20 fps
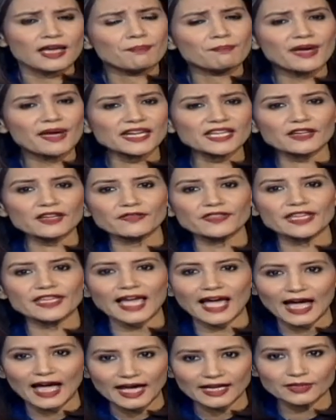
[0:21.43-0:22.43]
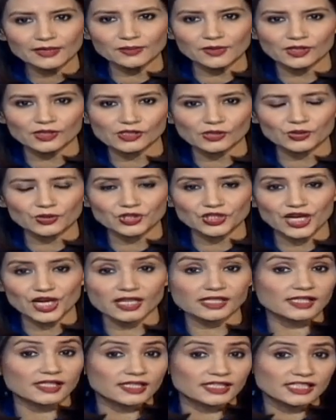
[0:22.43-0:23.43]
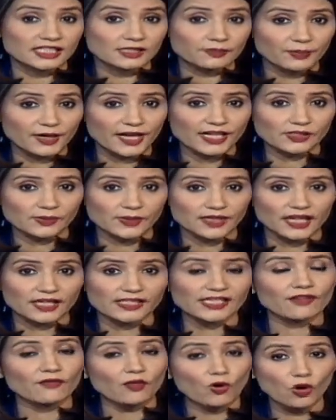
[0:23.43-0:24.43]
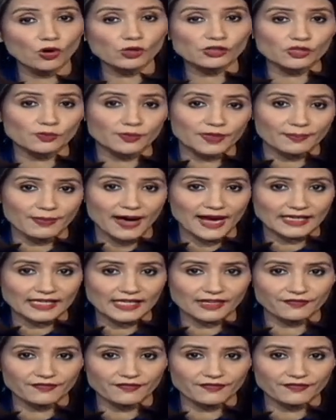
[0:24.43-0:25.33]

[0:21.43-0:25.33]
many of the animals who share city space with us have also been badly